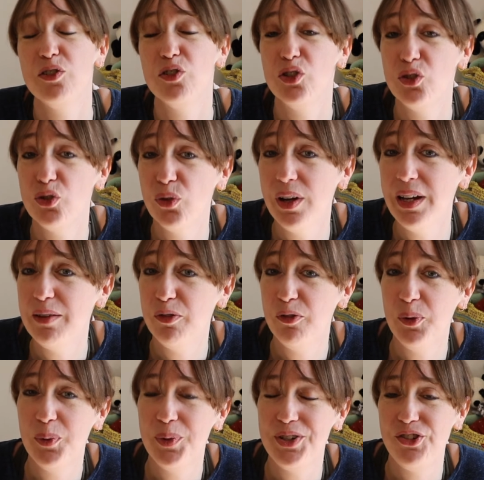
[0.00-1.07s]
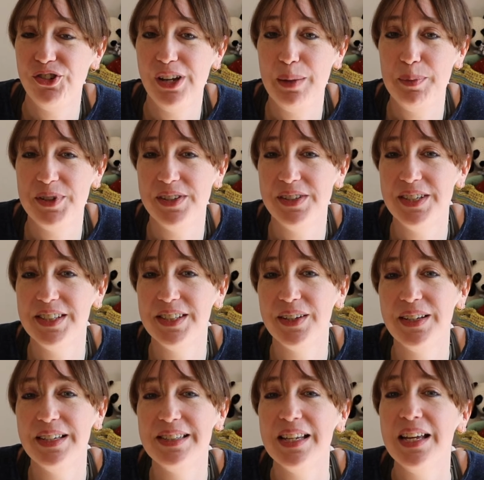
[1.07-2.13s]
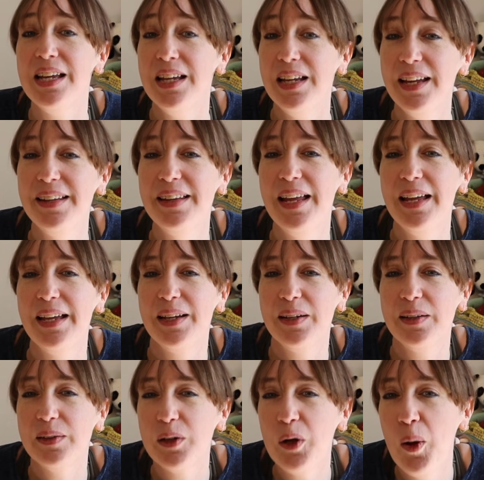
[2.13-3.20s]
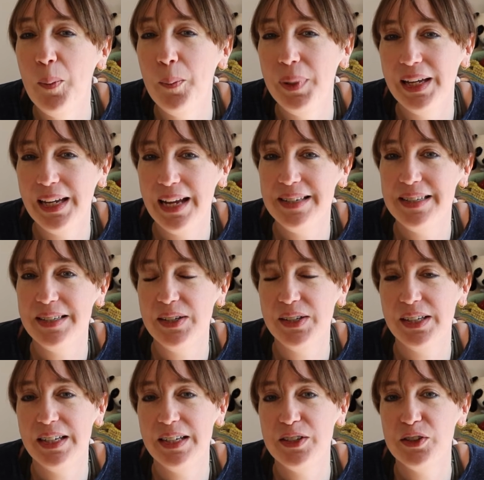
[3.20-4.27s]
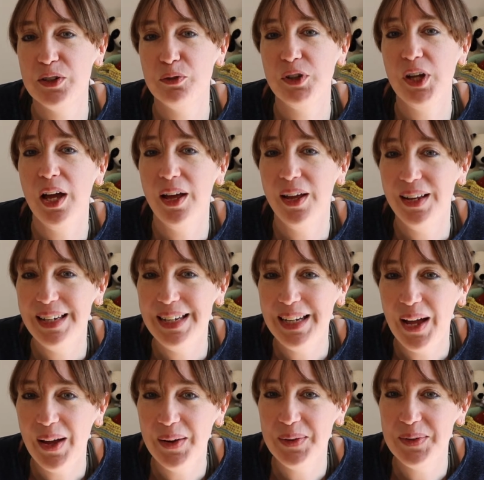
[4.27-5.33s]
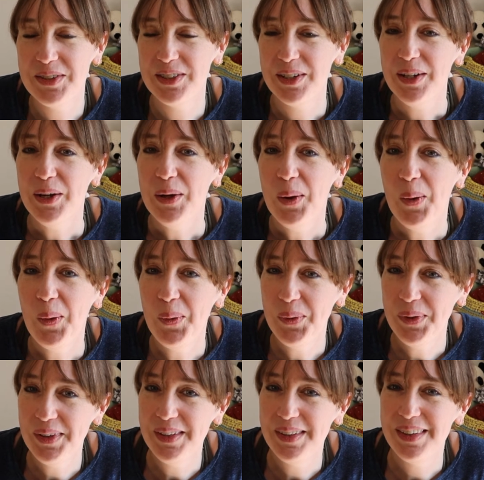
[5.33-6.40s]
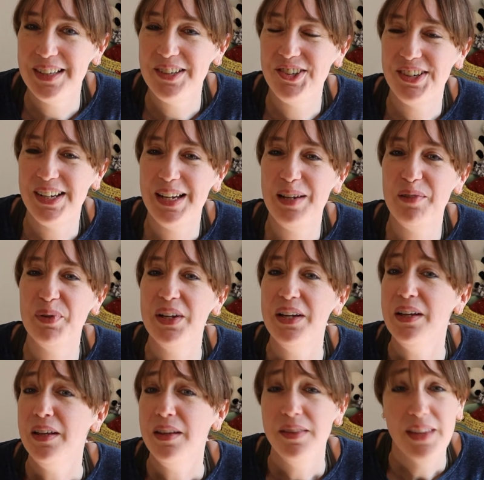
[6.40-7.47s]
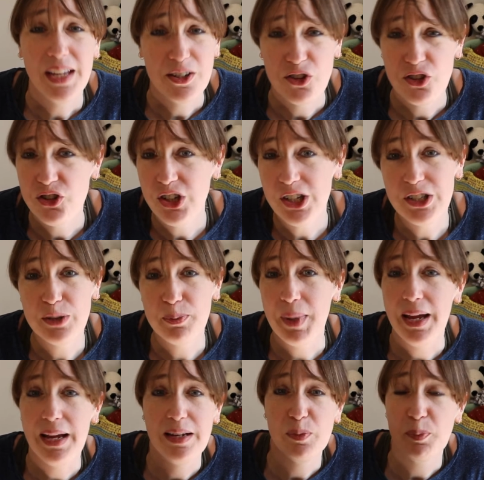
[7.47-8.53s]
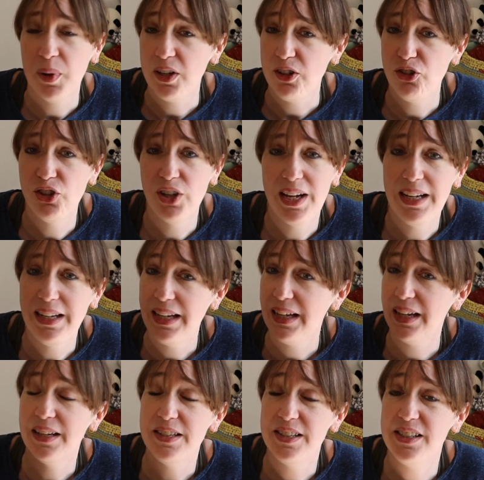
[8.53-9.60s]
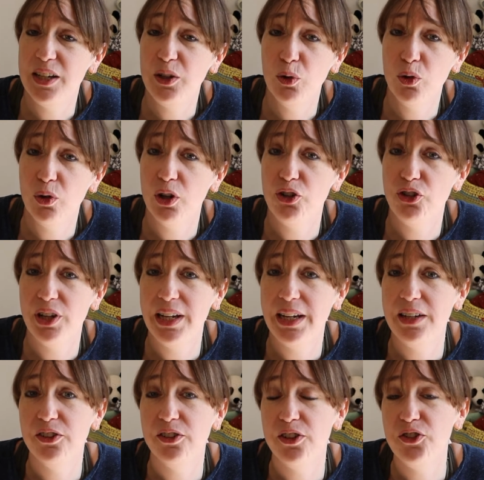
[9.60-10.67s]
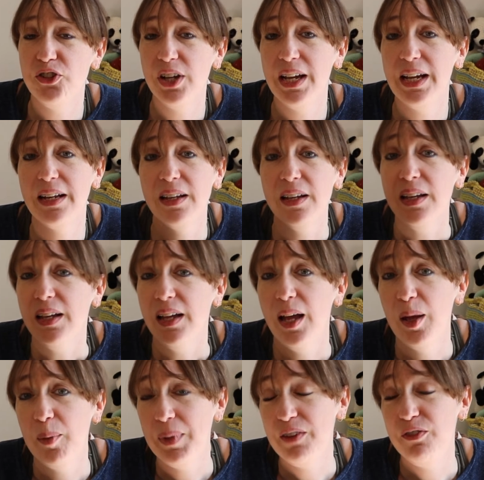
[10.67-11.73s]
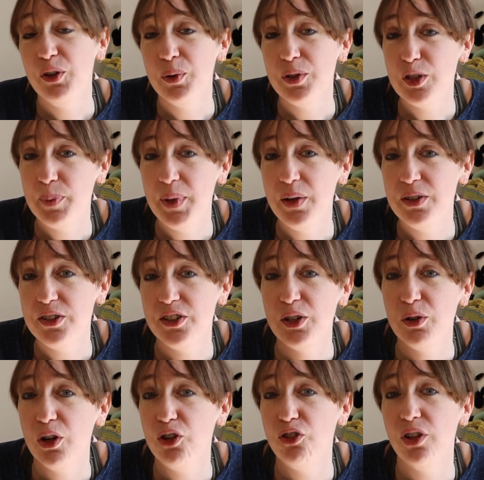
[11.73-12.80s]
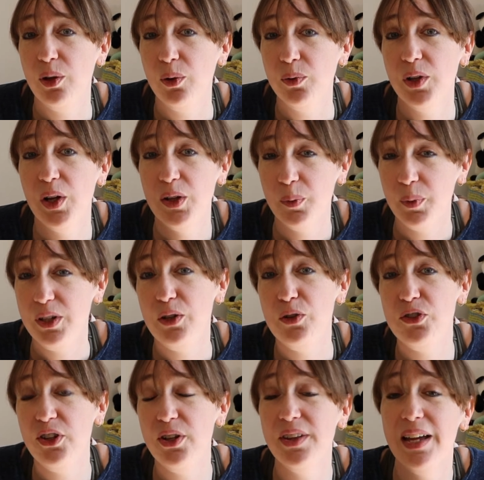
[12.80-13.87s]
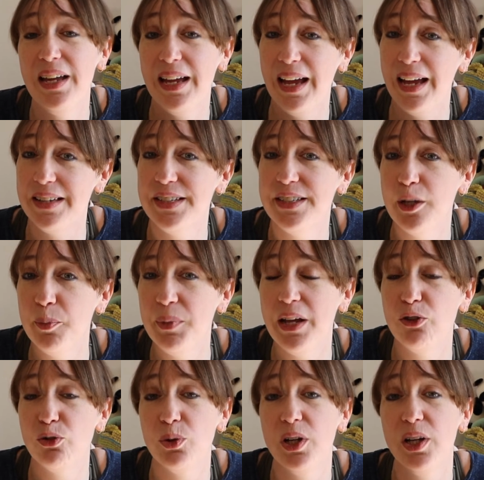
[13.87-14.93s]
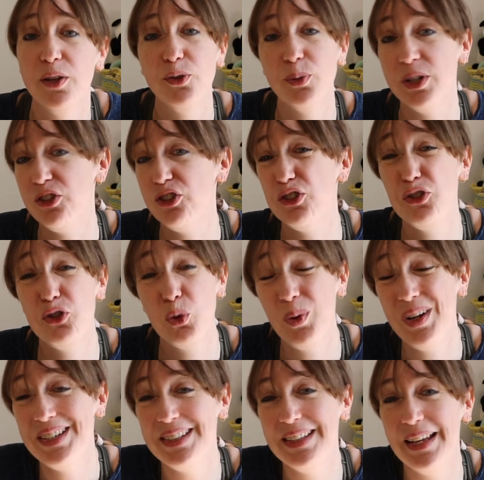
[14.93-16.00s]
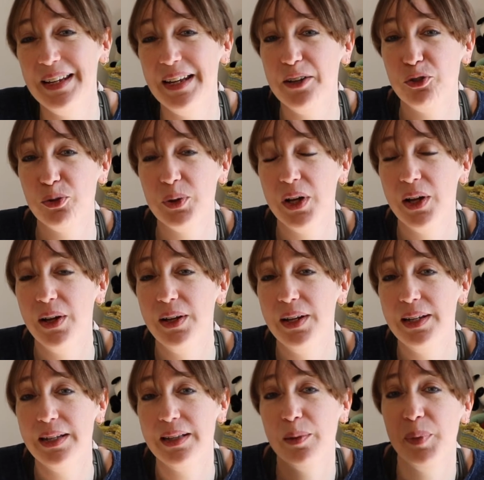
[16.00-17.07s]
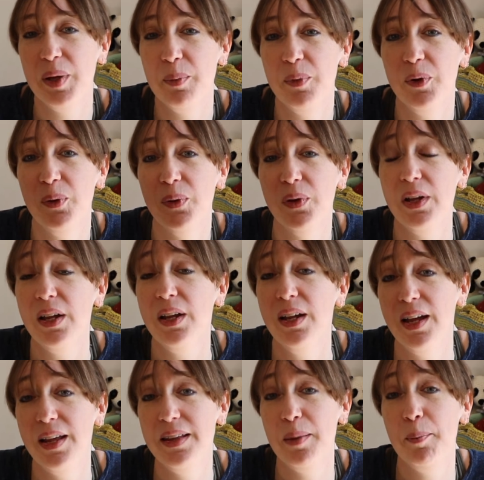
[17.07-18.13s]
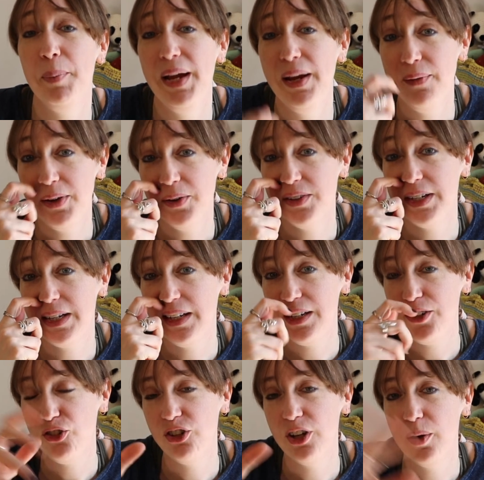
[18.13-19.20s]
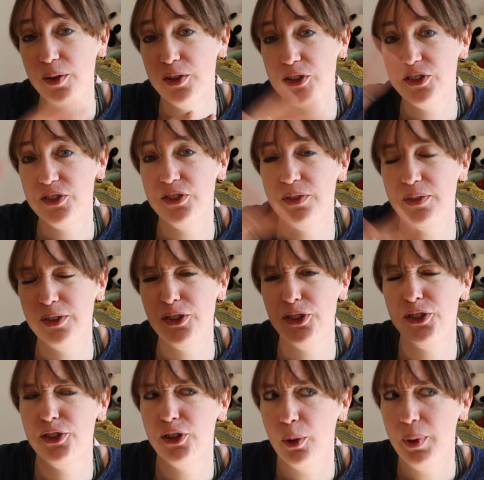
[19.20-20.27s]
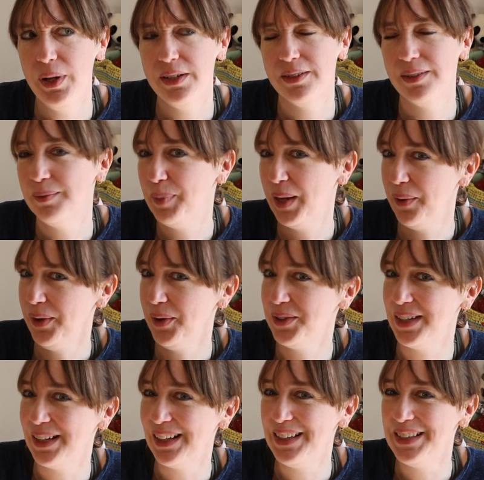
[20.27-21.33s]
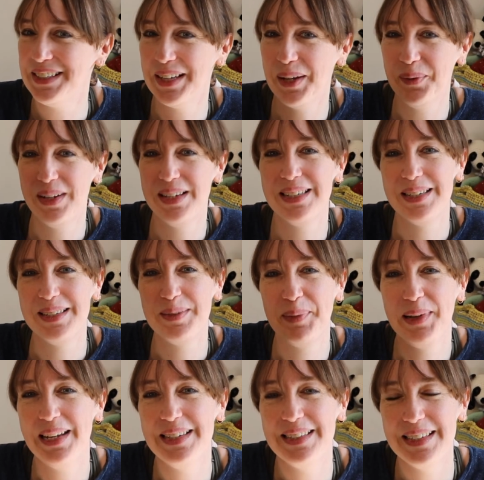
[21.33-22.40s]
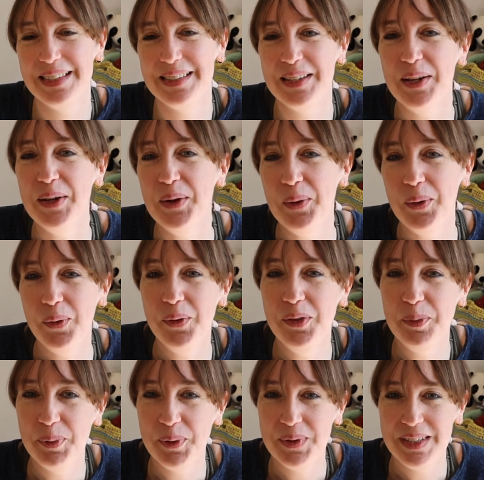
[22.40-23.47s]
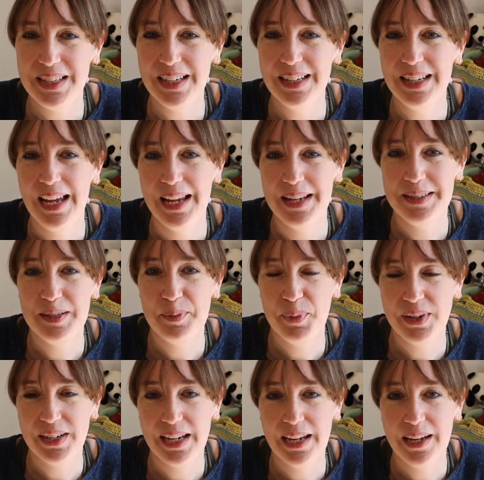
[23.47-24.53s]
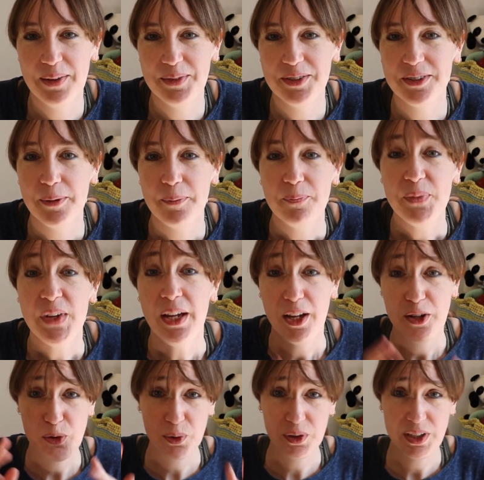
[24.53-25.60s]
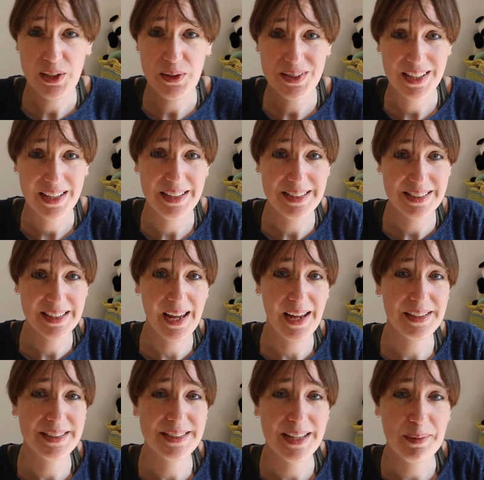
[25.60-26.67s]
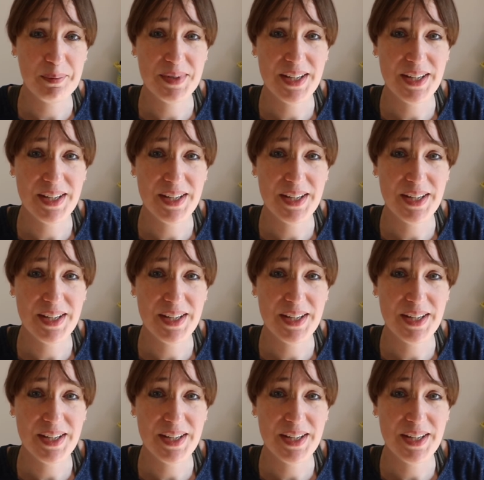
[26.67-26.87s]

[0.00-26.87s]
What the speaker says: straightforward shapes and designs, and that complicated looking sort of curly coat on the sheep, that's just made by chaining and single crocheting into the chain. If you're experienced in crochet, you'll know that when you do that, it has some natural curl to it. Just twist that natural curl a little bit more, and then periodically sew it into places on the body and head to bring it out. And you're going to use that exact same